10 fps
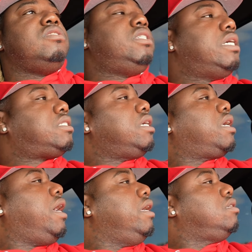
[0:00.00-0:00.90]
just in
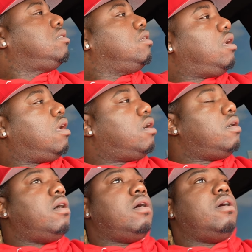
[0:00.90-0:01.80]
case.
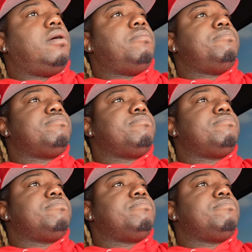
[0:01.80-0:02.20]
Um,